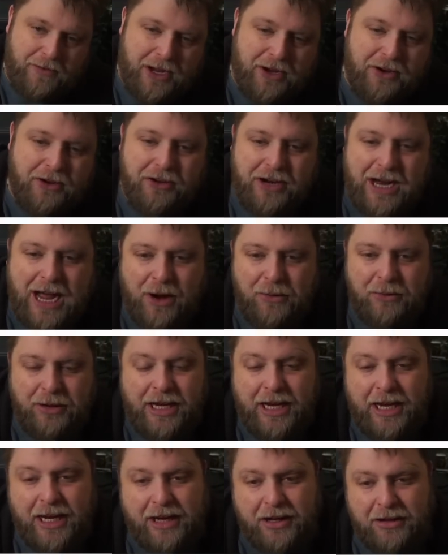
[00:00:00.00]
go down
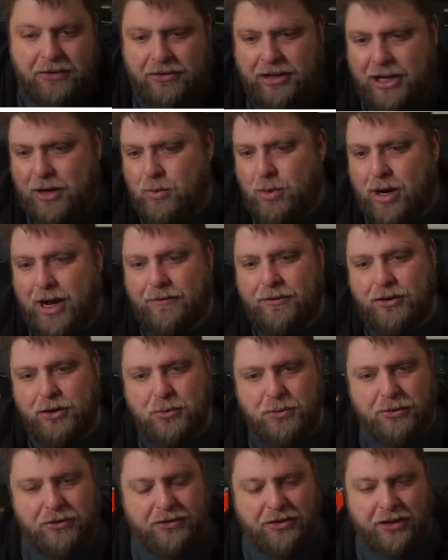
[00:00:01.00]
here, you can see what I've
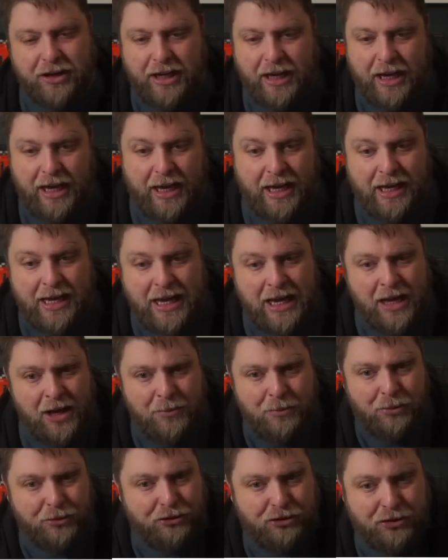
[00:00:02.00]
used today.
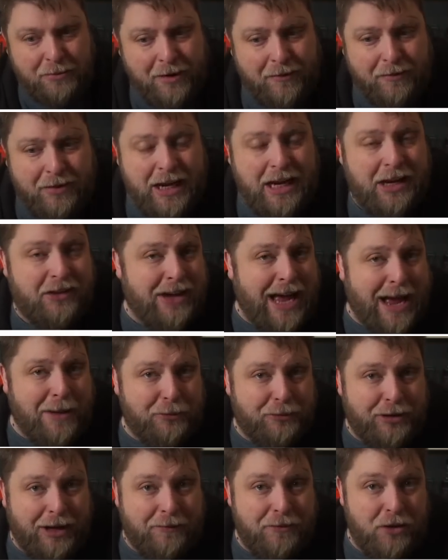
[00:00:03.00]
But some of these
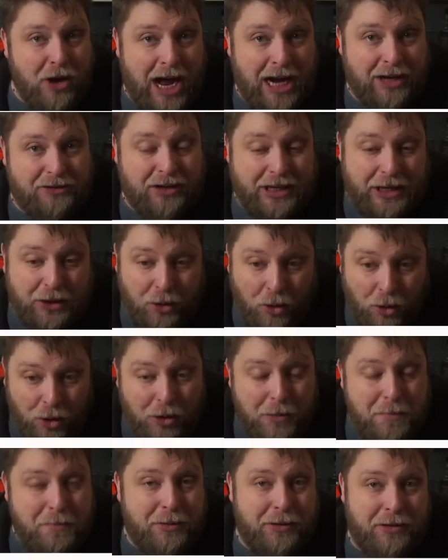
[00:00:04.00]
apps I've not actually
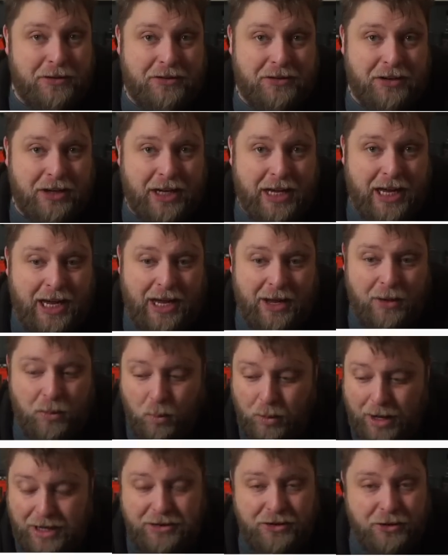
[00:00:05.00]
opened today
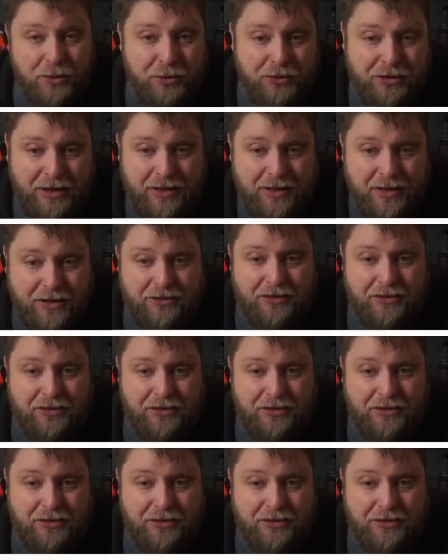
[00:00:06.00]
when using this